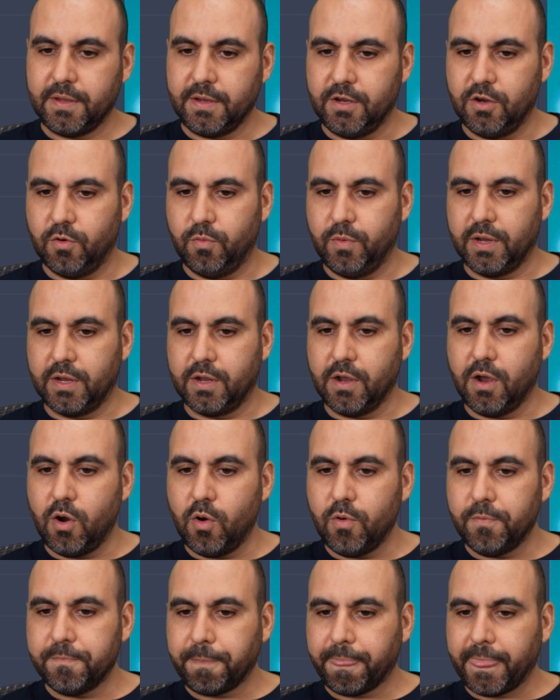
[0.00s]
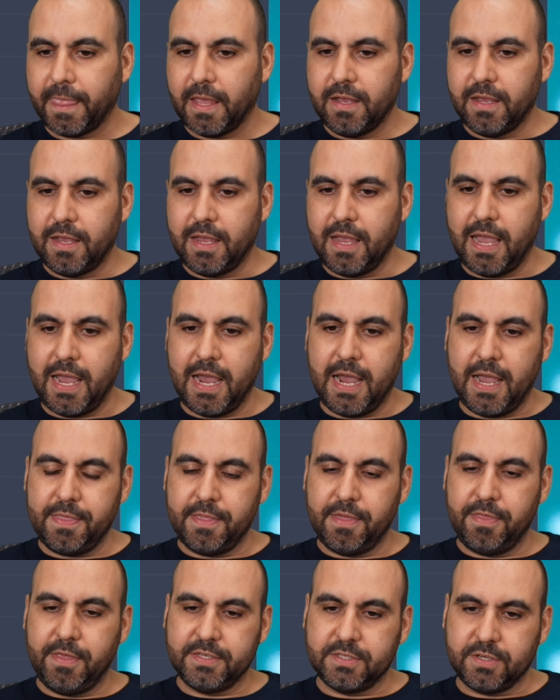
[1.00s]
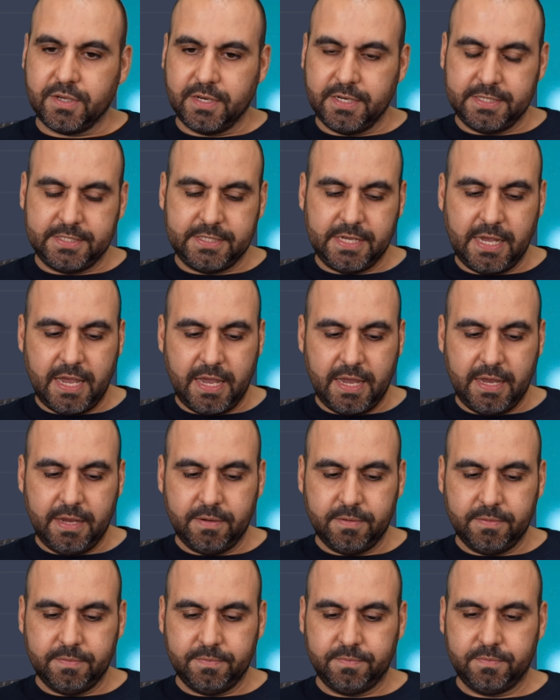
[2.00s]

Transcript: Here we go. And this is going to say